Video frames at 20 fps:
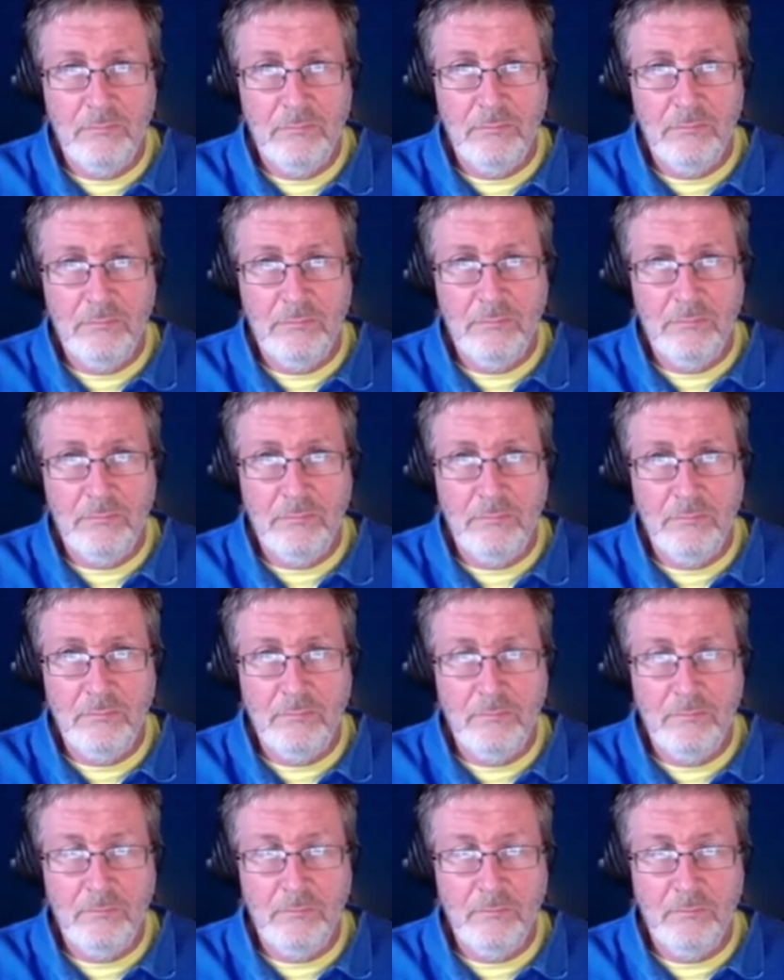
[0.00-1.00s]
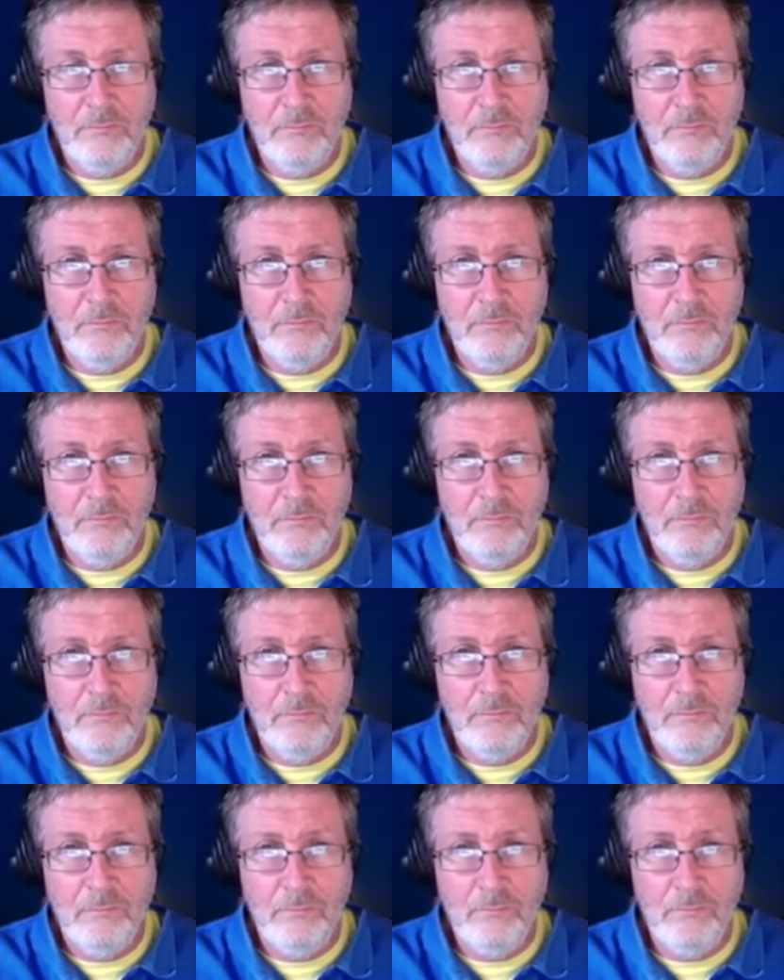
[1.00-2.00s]

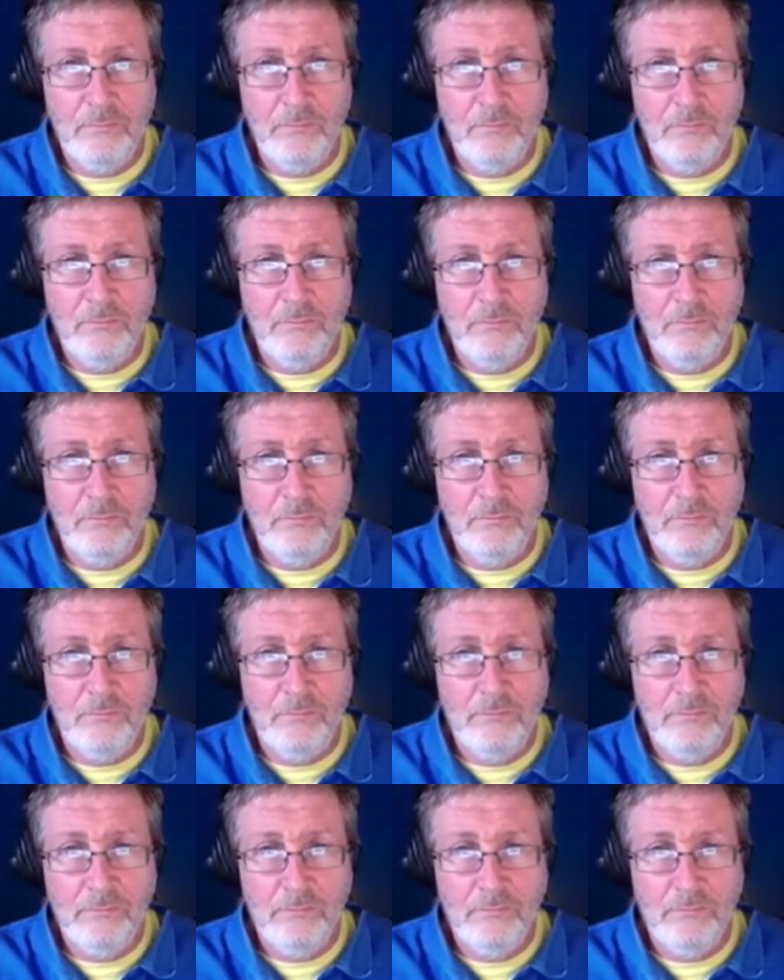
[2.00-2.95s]
The person shown says nothing.